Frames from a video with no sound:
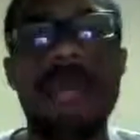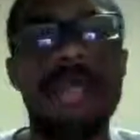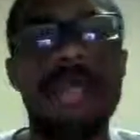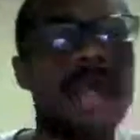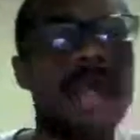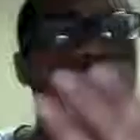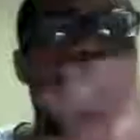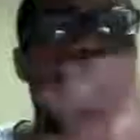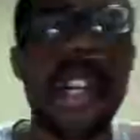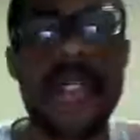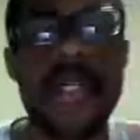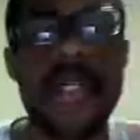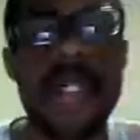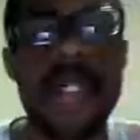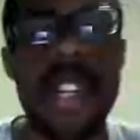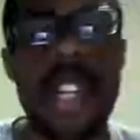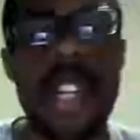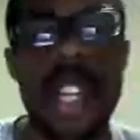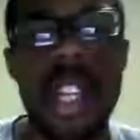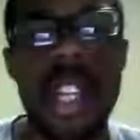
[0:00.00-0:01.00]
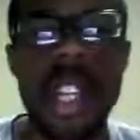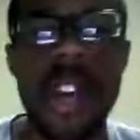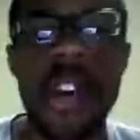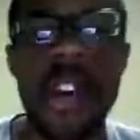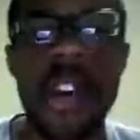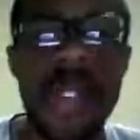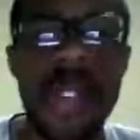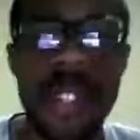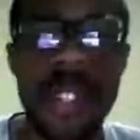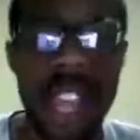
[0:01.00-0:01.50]
triggers the
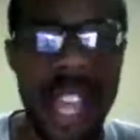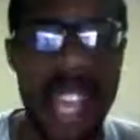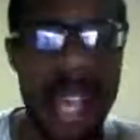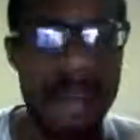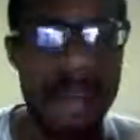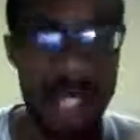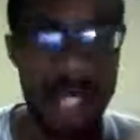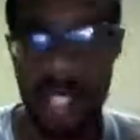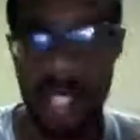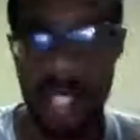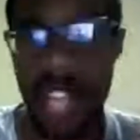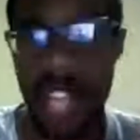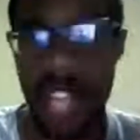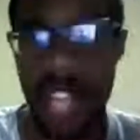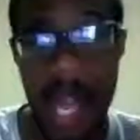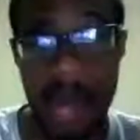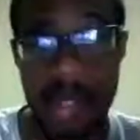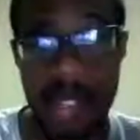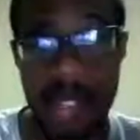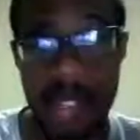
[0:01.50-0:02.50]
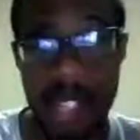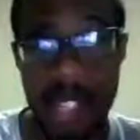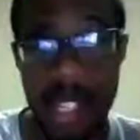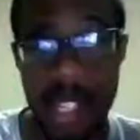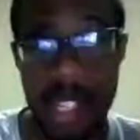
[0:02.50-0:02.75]
Hoover Dam to collapse.